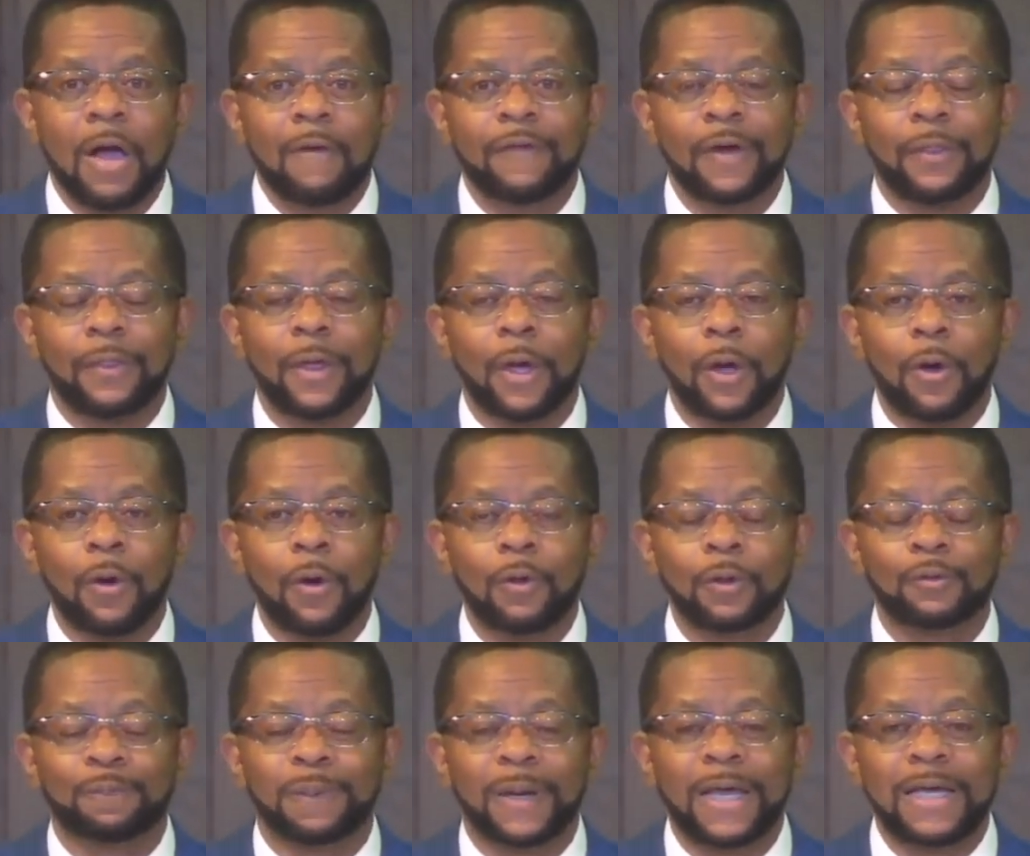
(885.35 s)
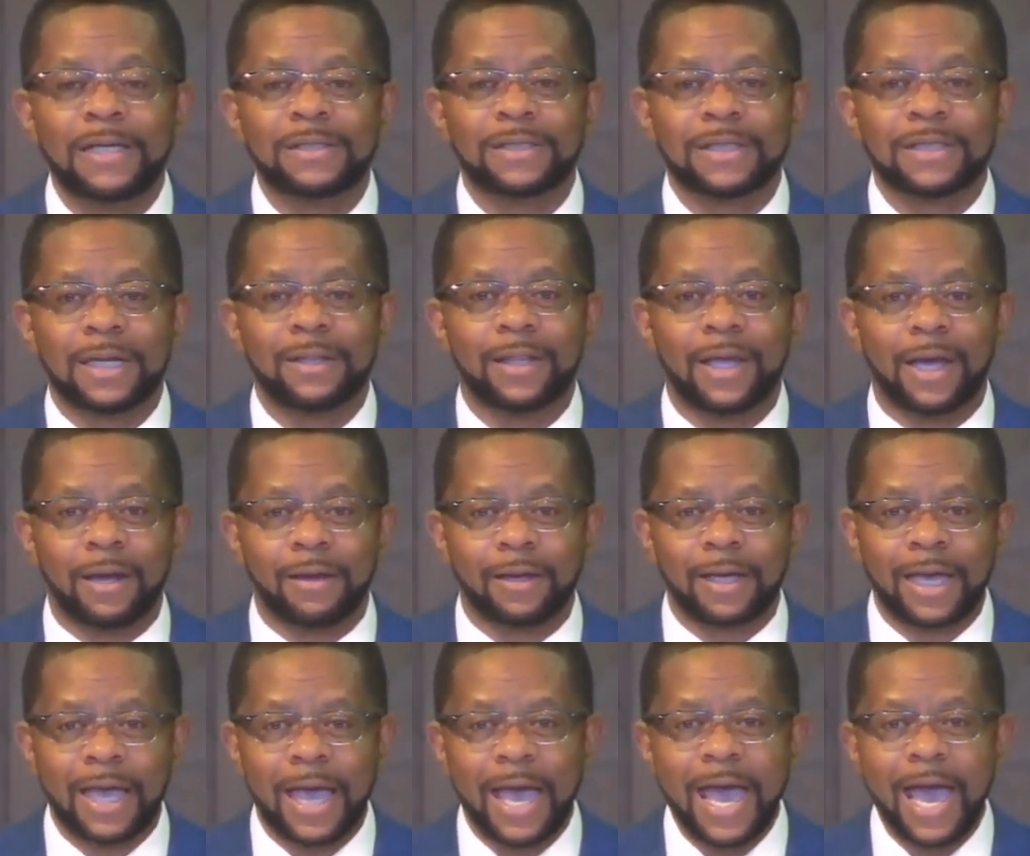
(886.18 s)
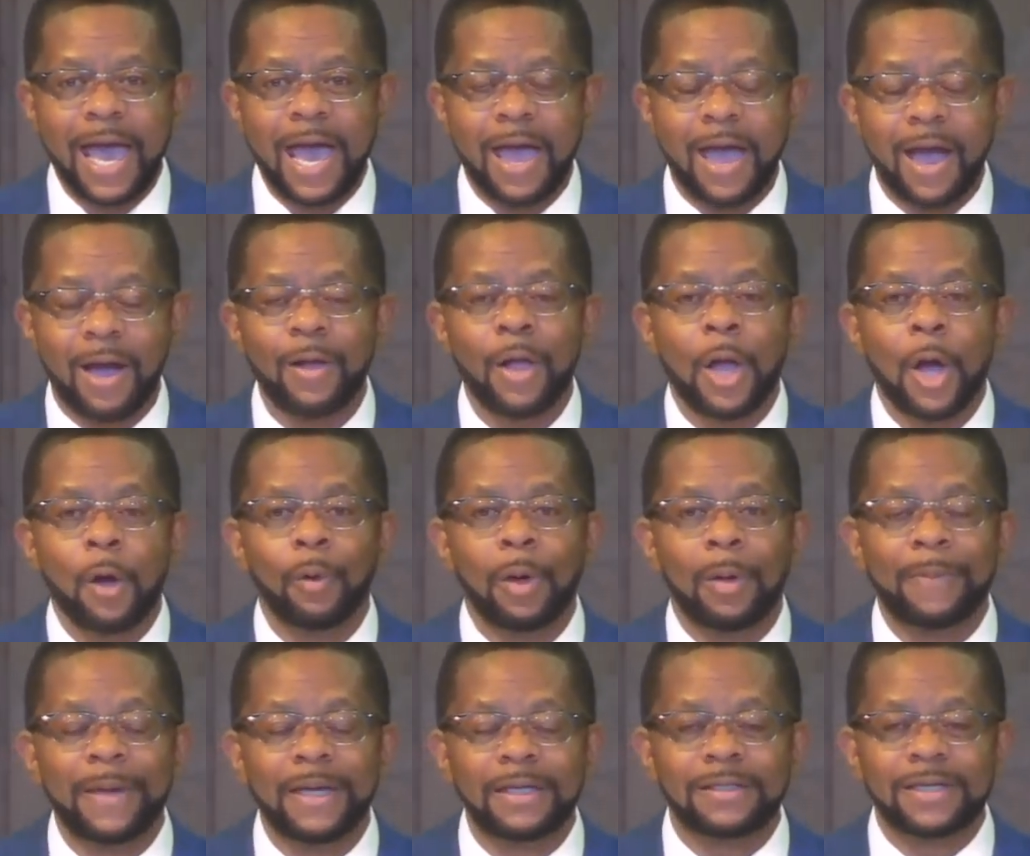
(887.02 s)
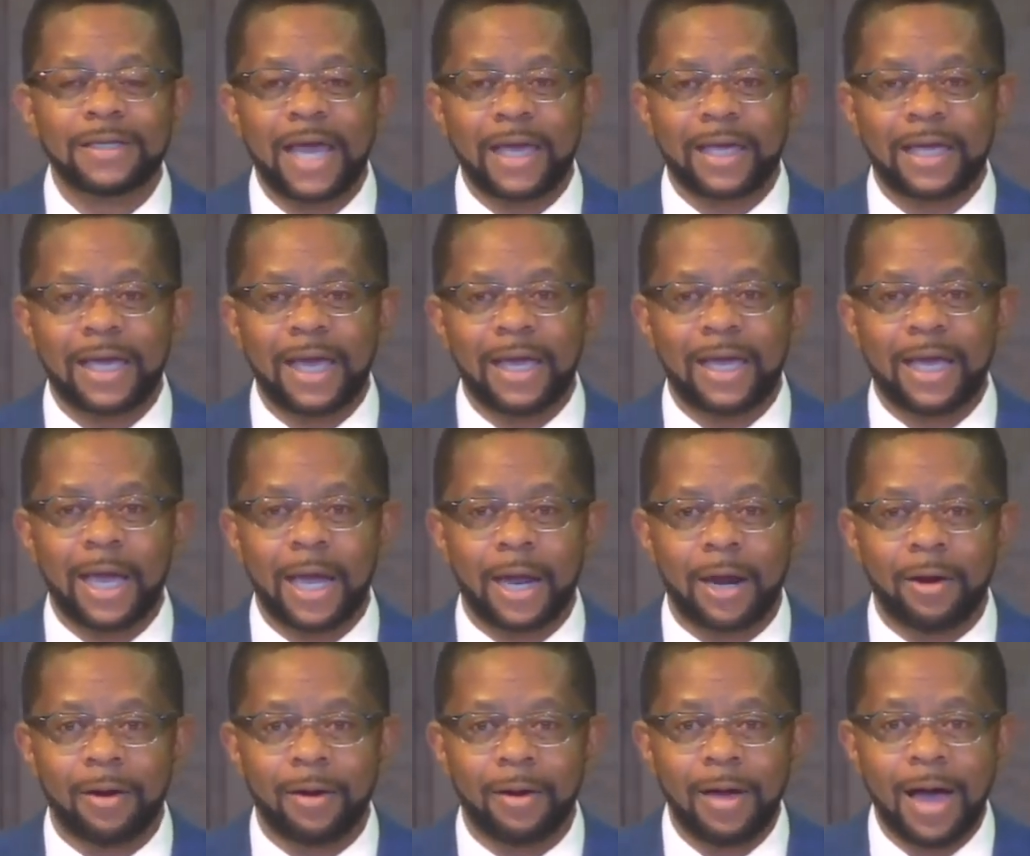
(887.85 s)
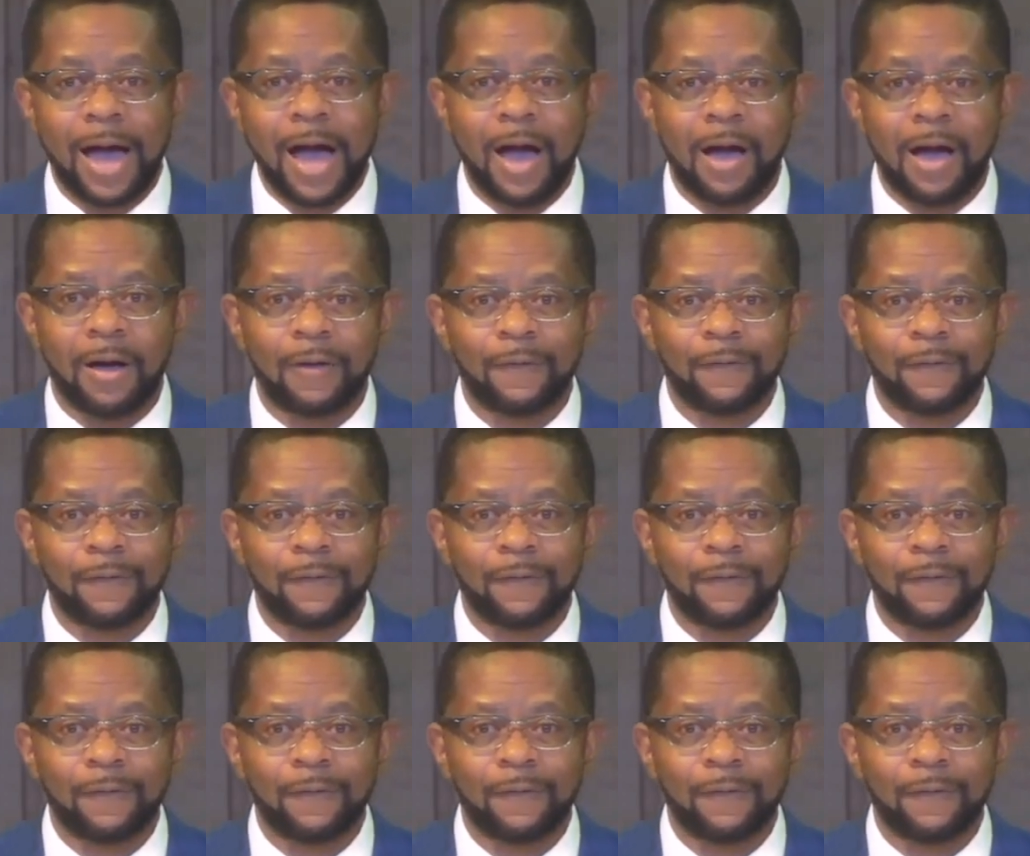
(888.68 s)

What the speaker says: for those placed in their care would be taken care of.